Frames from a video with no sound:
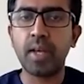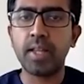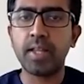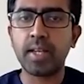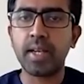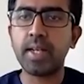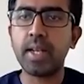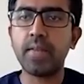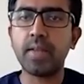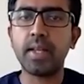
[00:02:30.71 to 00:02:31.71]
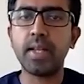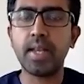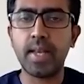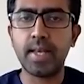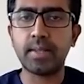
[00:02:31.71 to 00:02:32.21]
The content within
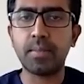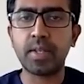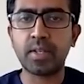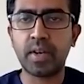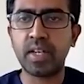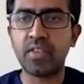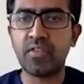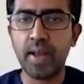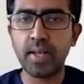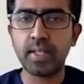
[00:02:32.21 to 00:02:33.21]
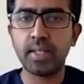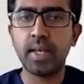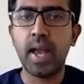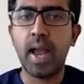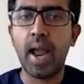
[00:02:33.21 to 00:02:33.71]
is mesorectal fat
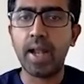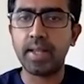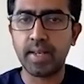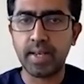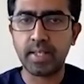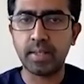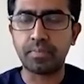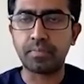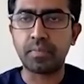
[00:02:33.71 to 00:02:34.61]
and the rectum.